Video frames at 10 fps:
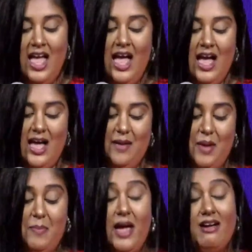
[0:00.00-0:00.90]

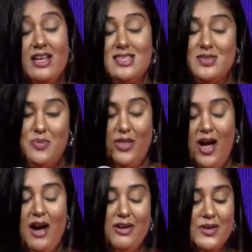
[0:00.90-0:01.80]
My parents, Brother
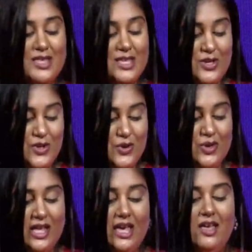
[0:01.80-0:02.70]
Haro and Sister
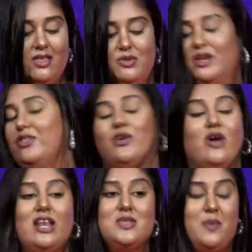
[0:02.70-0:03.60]
Julie, they're the
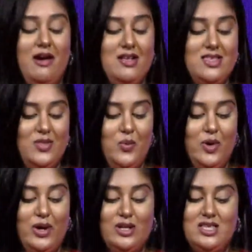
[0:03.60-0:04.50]
greatest parents in the
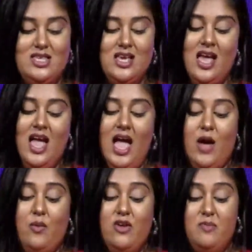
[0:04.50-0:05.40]
world,
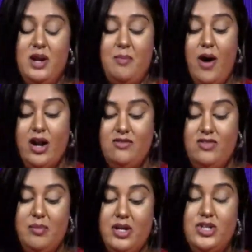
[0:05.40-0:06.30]
and we've been a part of
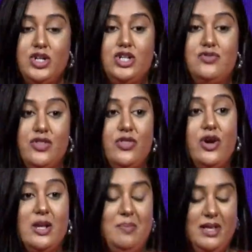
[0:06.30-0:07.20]
Liberty Church for
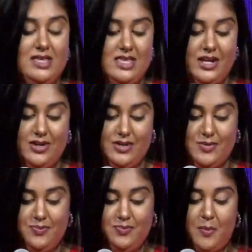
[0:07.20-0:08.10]
30 plus years.
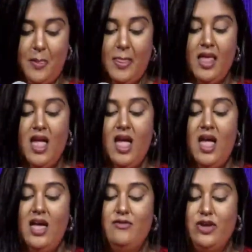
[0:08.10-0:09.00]

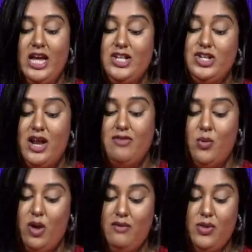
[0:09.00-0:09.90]
And for each and every
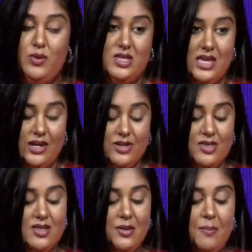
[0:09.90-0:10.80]
one of those
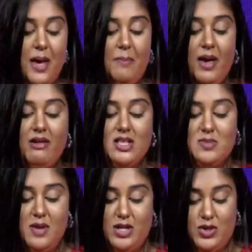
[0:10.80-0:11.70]
years, my parents
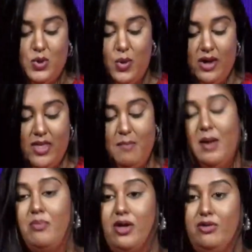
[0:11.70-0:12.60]
made sure that my
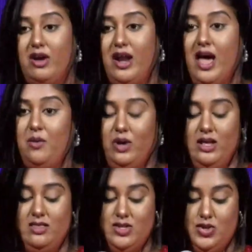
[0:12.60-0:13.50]
brother and I were
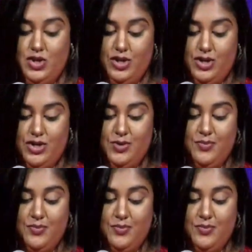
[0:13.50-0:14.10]
in this church.